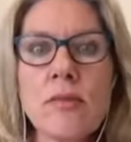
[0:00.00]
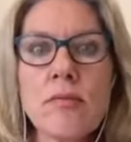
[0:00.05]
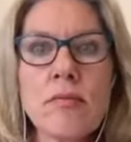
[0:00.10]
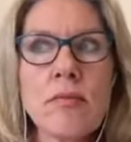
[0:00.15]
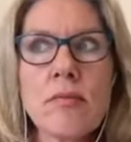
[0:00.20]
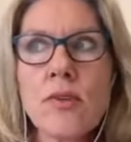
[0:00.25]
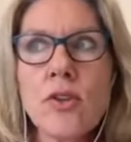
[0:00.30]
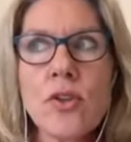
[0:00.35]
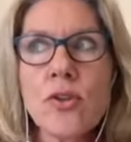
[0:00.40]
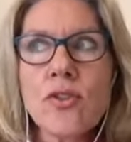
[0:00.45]

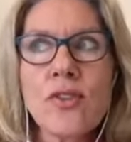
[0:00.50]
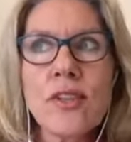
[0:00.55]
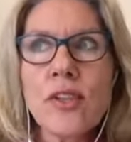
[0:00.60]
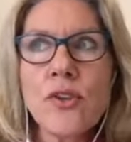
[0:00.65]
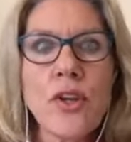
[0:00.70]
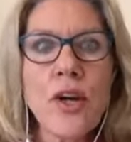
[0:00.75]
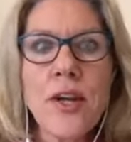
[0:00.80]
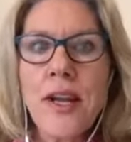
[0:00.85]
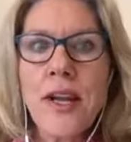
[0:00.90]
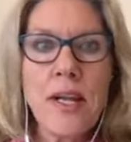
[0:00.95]
you're
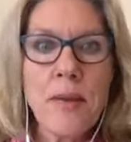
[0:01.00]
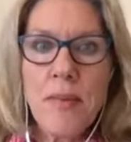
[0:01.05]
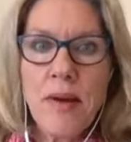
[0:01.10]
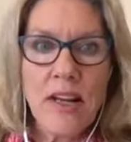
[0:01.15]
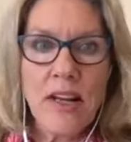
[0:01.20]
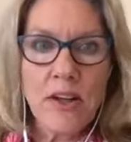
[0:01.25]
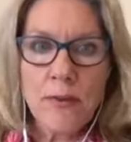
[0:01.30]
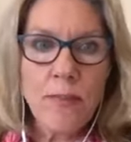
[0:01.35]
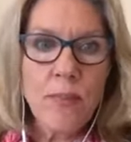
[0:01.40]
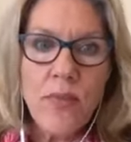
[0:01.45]
still not any
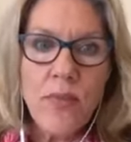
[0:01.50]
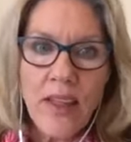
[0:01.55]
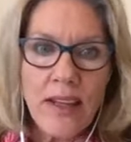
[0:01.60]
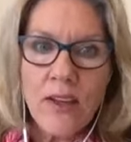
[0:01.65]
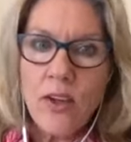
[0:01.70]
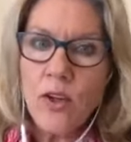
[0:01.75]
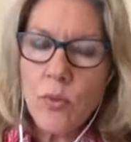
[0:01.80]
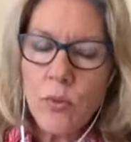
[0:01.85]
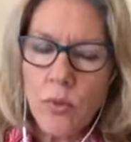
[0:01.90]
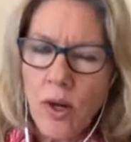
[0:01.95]
better.
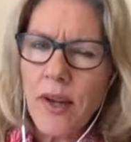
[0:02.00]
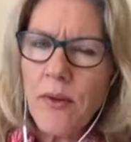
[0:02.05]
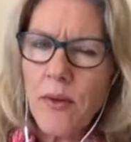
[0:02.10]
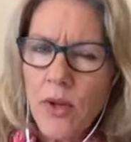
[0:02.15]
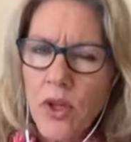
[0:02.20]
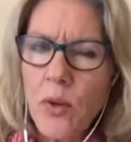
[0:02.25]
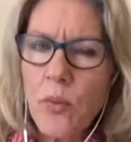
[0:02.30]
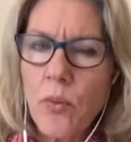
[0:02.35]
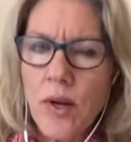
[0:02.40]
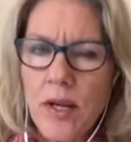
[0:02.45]
Then you want
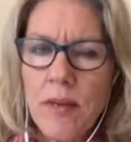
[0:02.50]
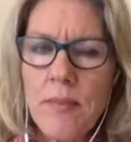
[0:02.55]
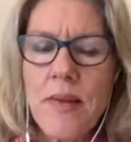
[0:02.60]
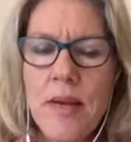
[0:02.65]
to